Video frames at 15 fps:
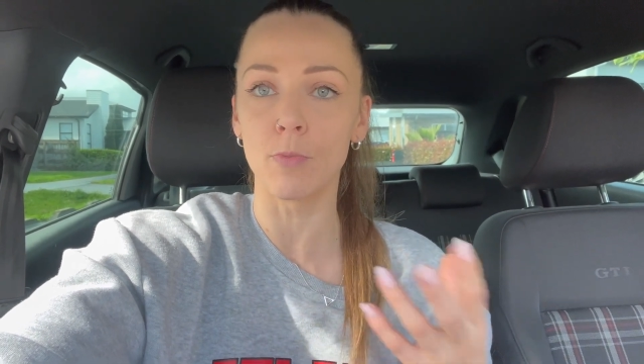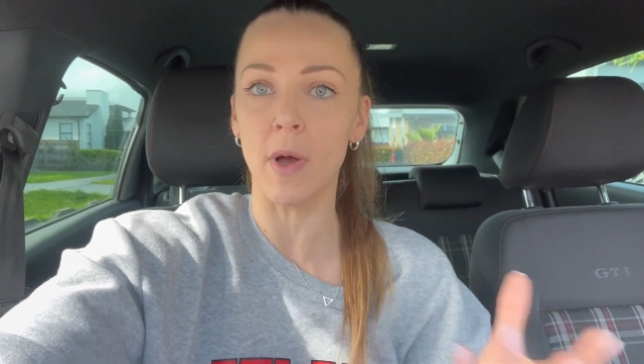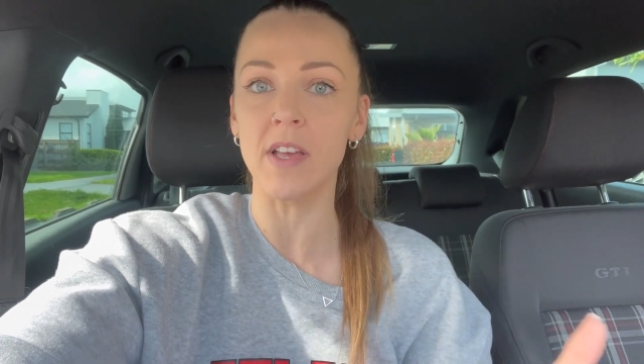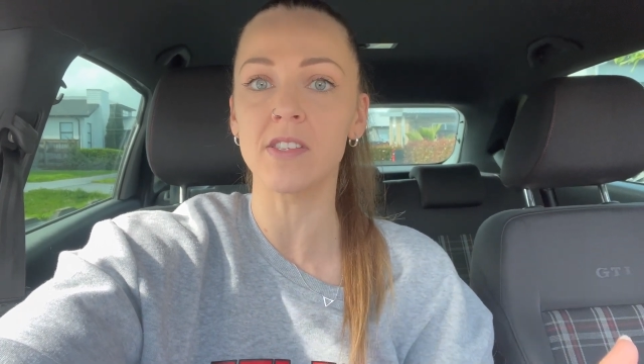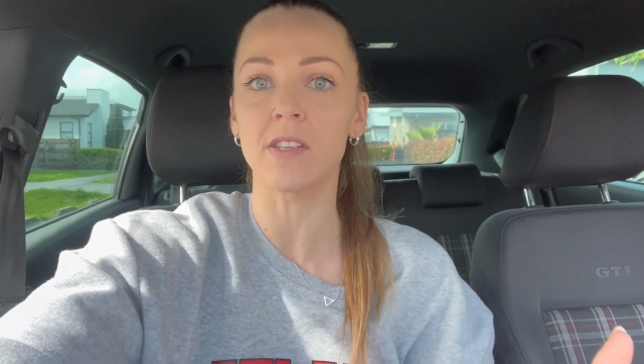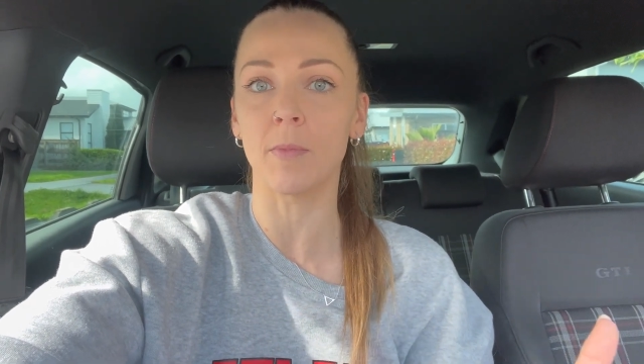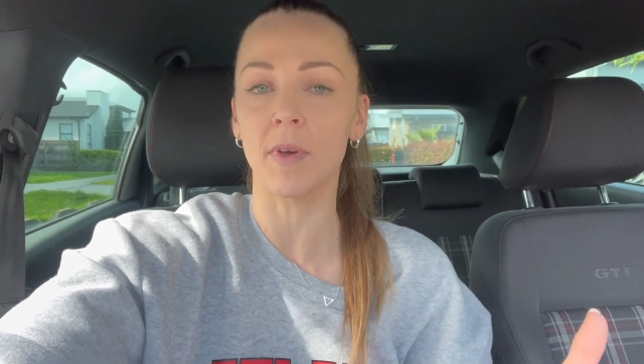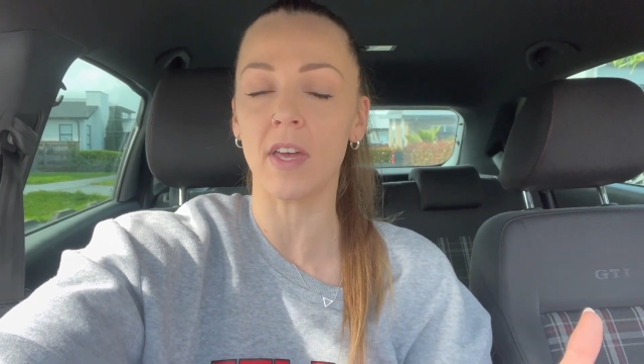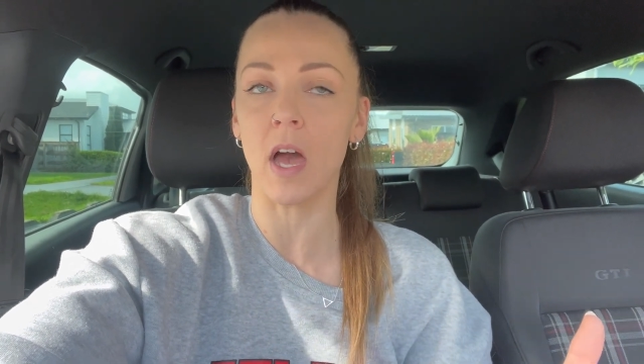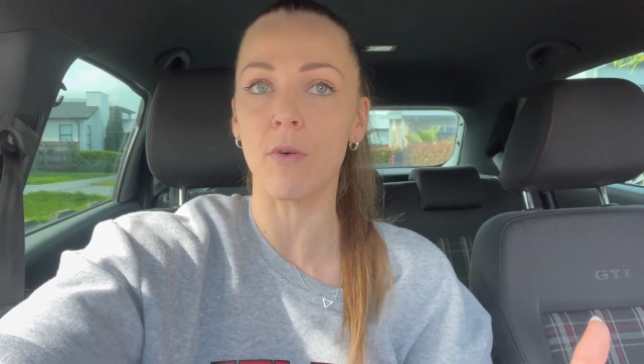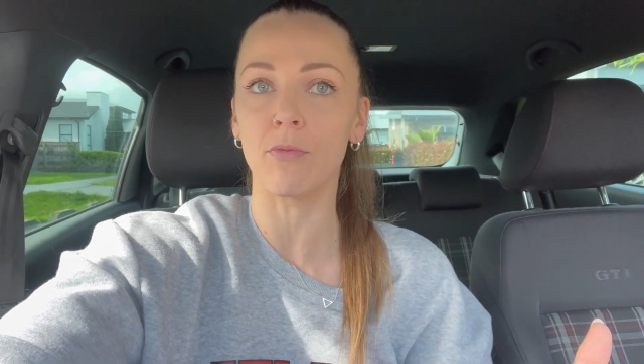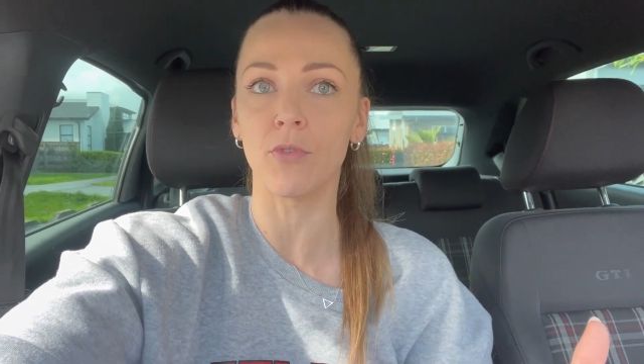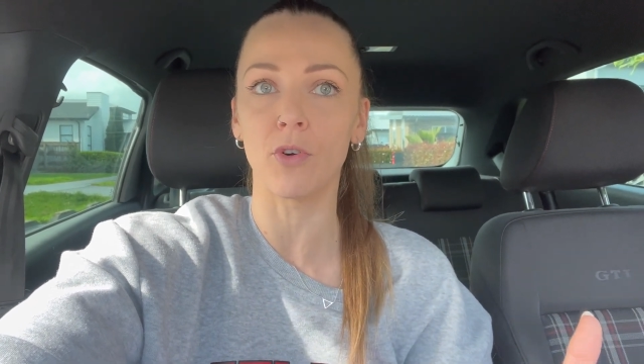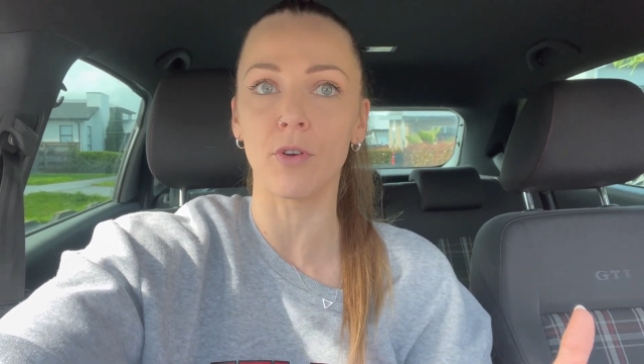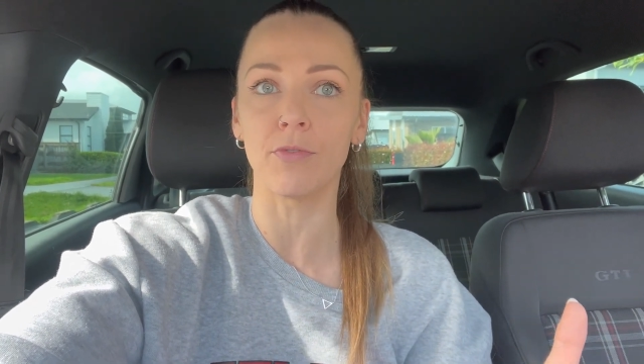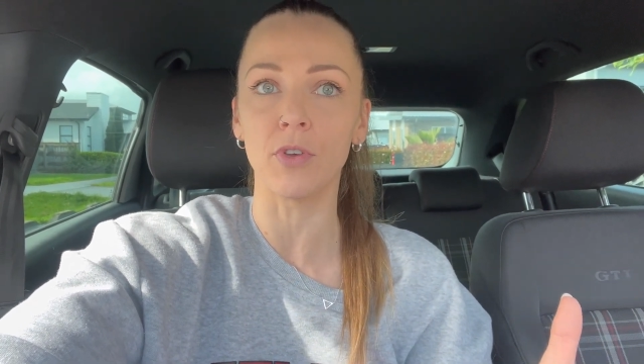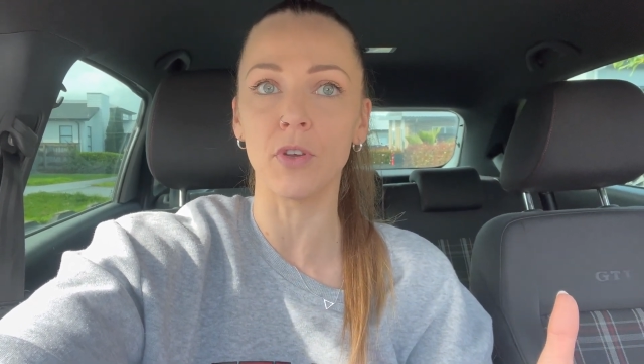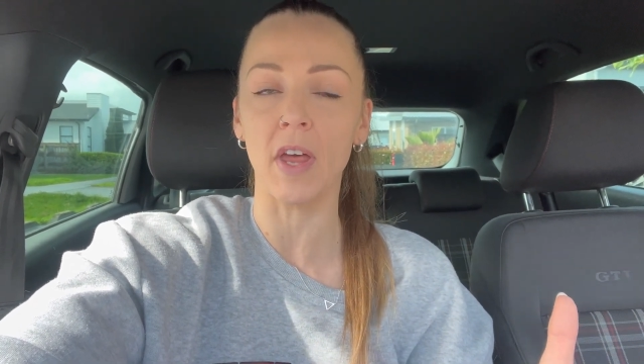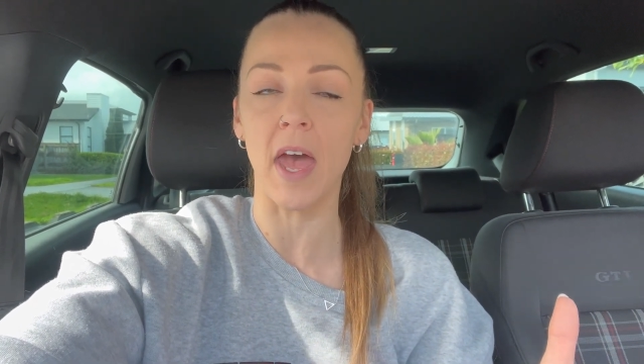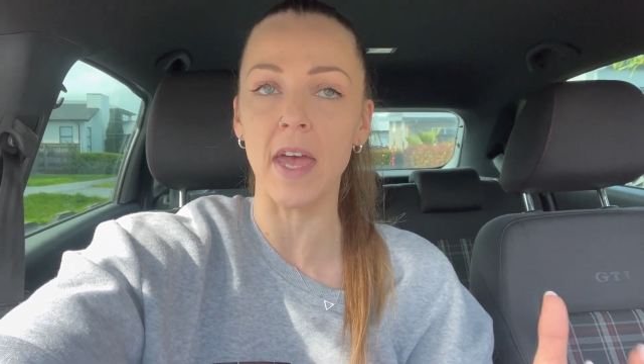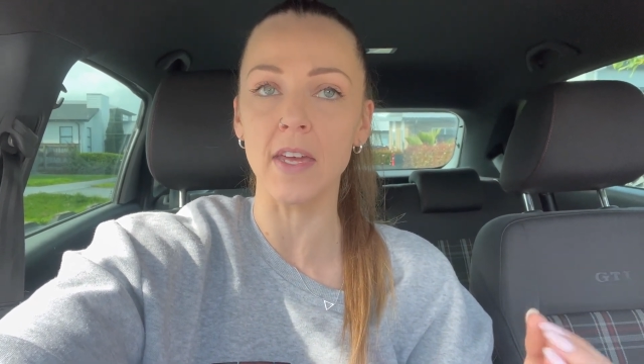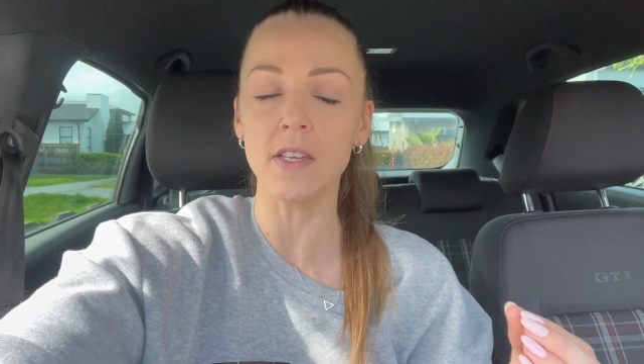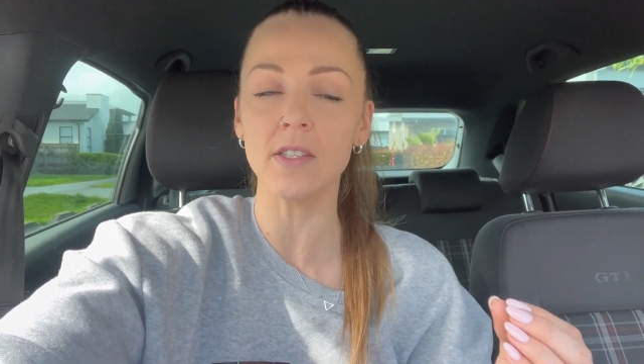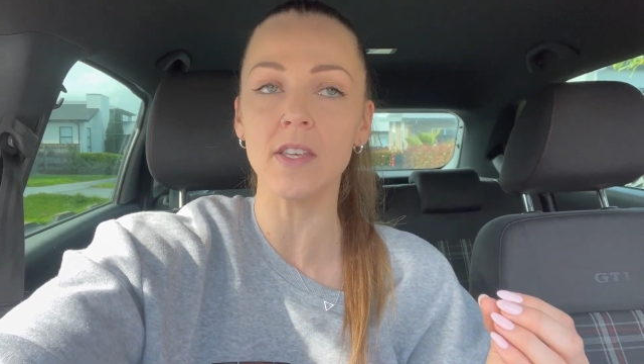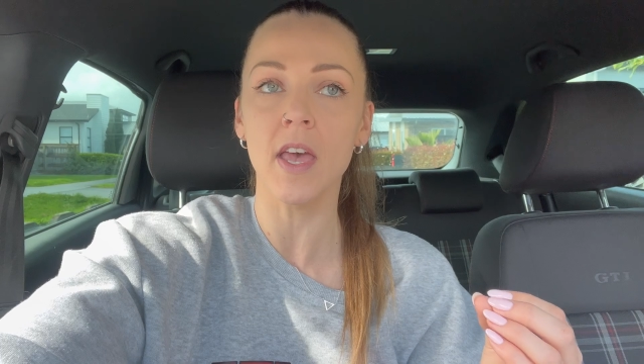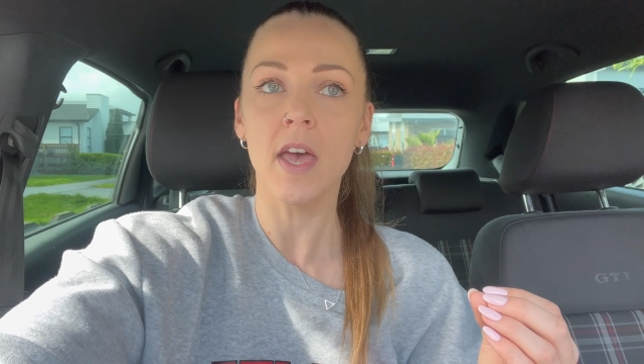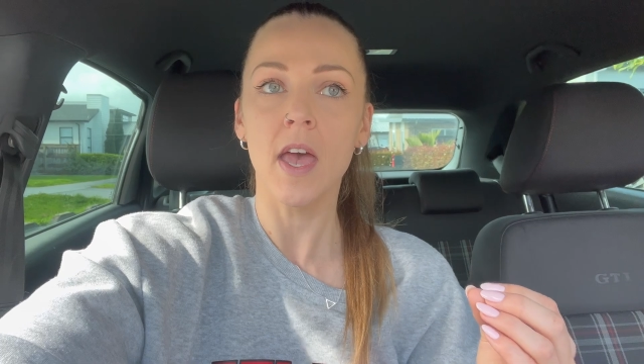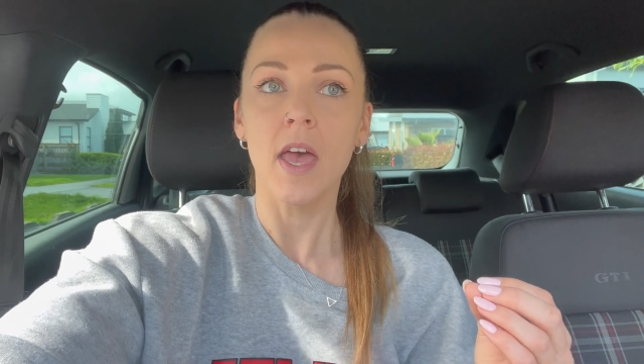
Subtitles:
my stomach up for a few days.